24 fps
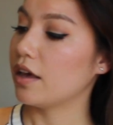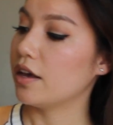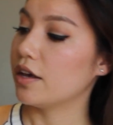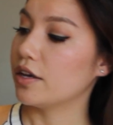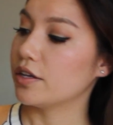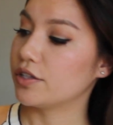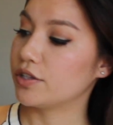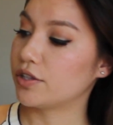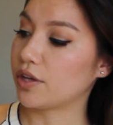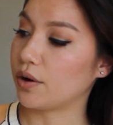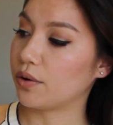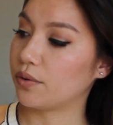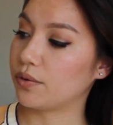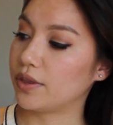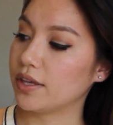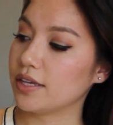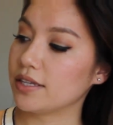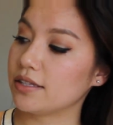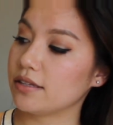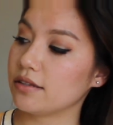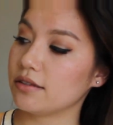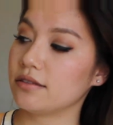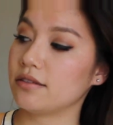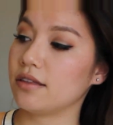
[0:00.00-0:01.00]
So
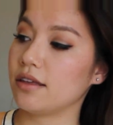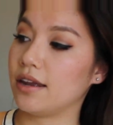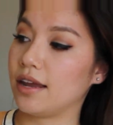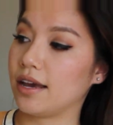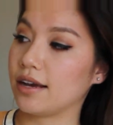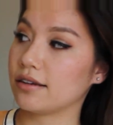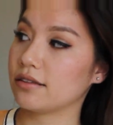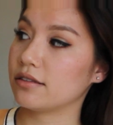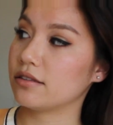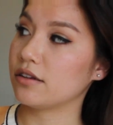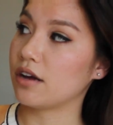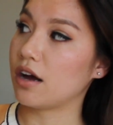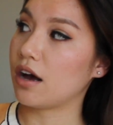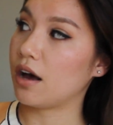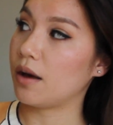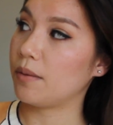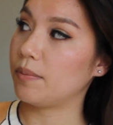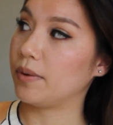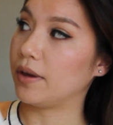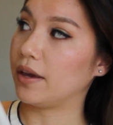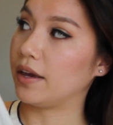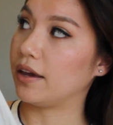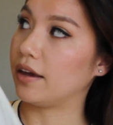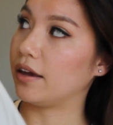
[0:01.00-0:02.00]
this is the next
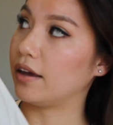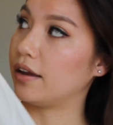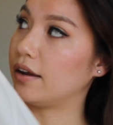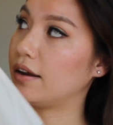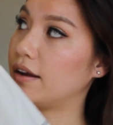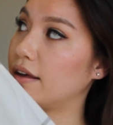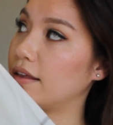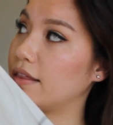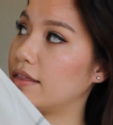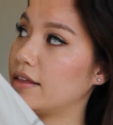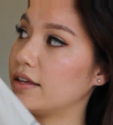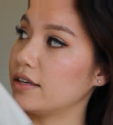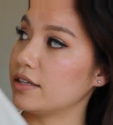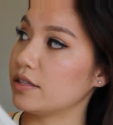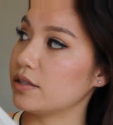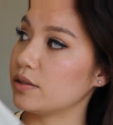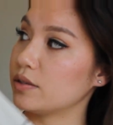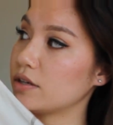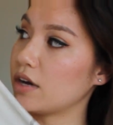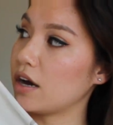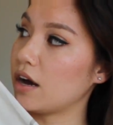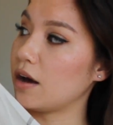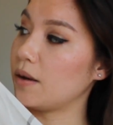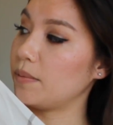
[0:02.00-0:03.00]
top, and this
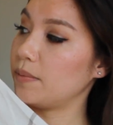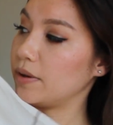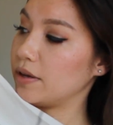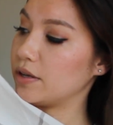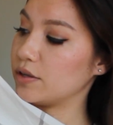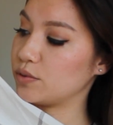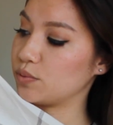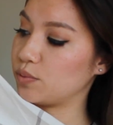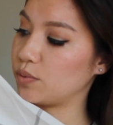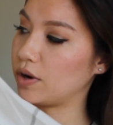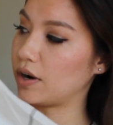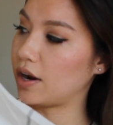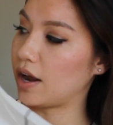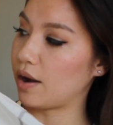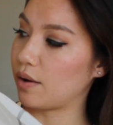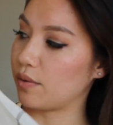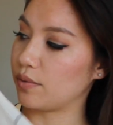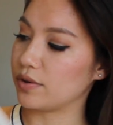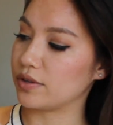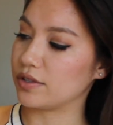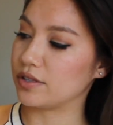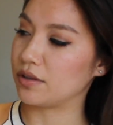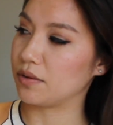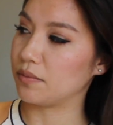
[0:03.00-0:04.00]
top is what I
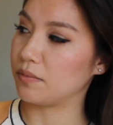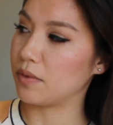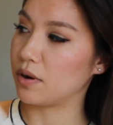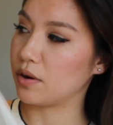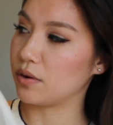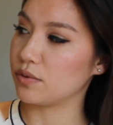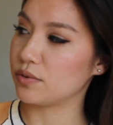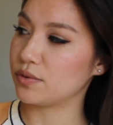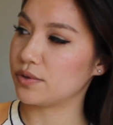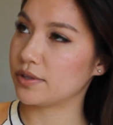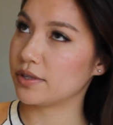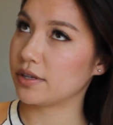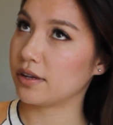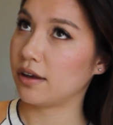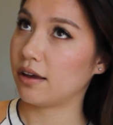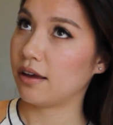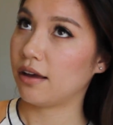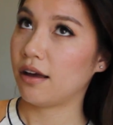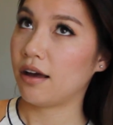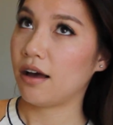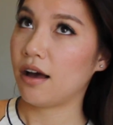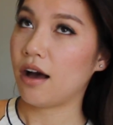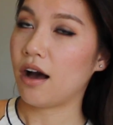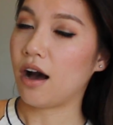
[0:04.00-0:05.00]
was the most
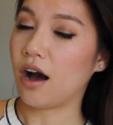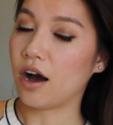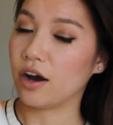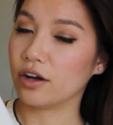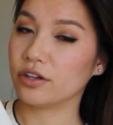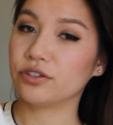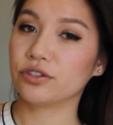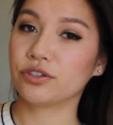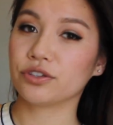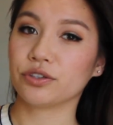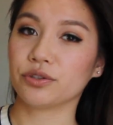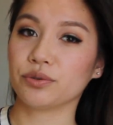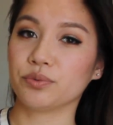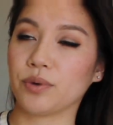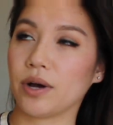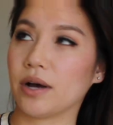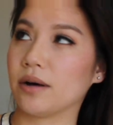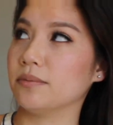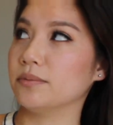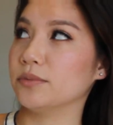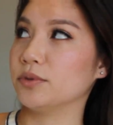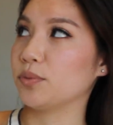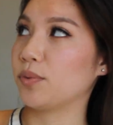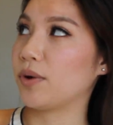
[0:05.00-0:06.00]

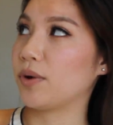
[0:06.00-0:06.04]
underwhelmed